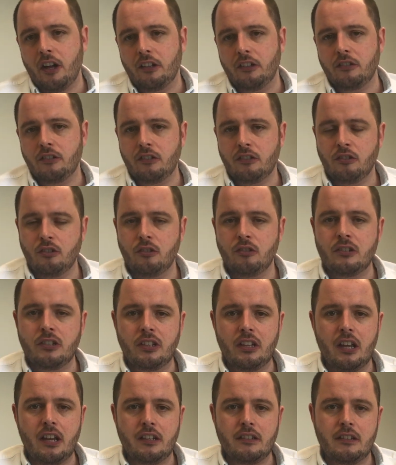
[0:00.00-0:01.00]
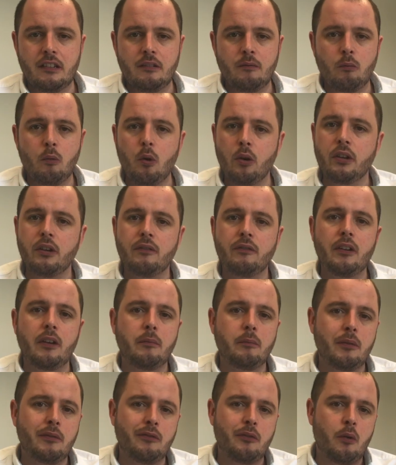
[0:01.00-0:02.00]
and just utilising what you've
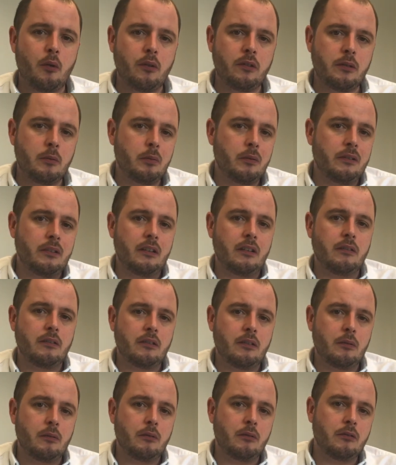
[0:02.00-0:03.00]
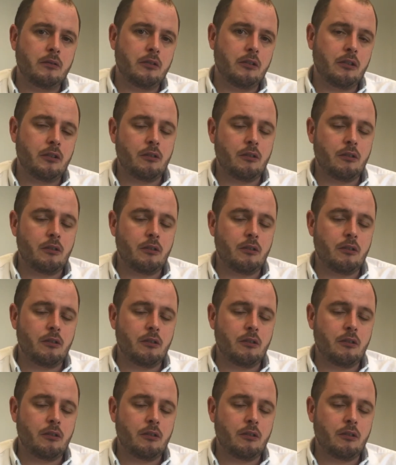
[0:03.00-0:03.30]
done before to